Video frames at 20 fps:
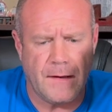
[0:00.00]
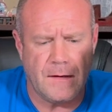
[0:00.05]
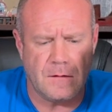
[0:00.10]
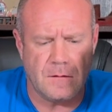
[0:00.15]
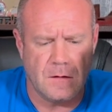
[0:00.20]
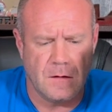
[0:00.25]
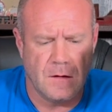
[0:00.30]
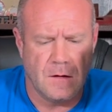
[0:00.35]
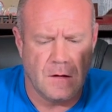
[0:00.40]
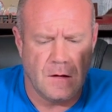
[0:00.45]

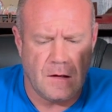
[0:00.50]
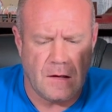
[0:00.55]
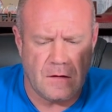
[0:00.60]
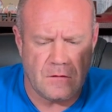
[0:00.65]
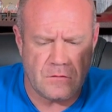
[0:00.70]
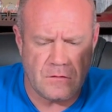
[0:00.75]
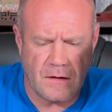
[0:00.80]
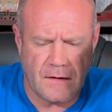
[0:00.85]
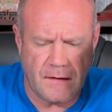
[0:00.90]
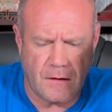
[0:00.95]
is not
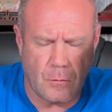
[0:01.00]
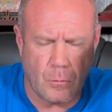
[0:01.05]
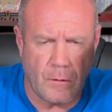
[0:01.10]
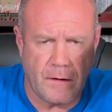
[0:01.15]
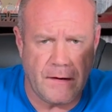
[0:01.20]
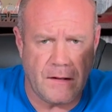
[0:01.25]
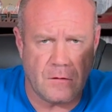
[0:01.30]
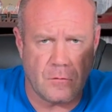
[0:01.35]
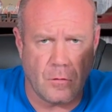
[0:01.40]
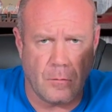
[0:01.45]
equating to a
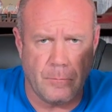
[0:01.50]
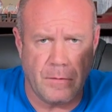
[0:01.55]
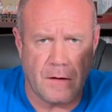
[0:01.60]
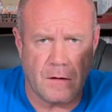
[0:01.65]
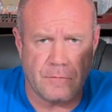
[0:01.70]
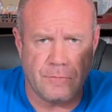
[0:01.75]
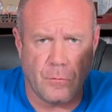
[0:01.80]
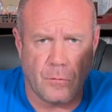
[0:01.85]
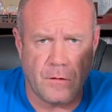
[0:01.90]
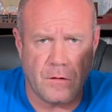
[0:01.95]
better 40-yard or